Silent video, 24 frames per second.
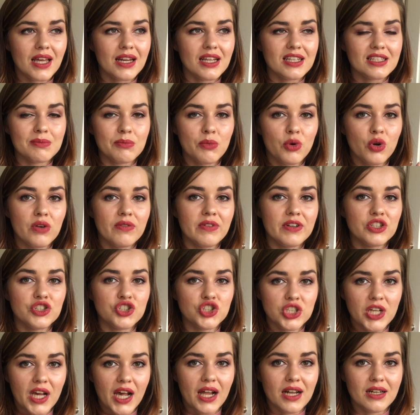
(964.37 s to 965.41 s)
and it's more of a
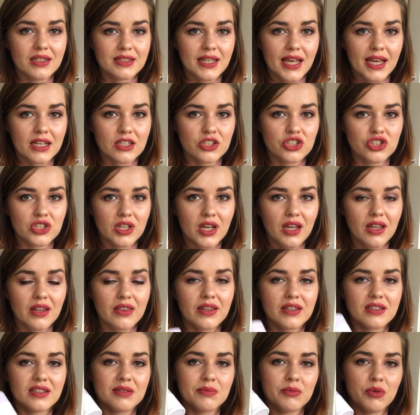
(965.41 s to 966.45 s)
gel texture.
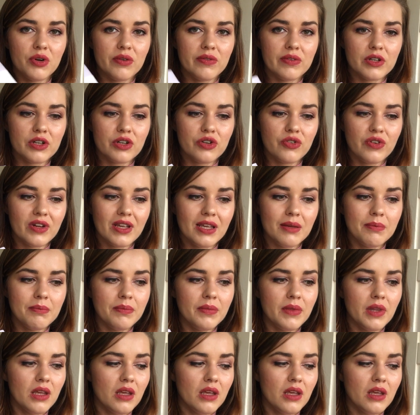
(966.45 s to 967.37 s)
This is more of a cream.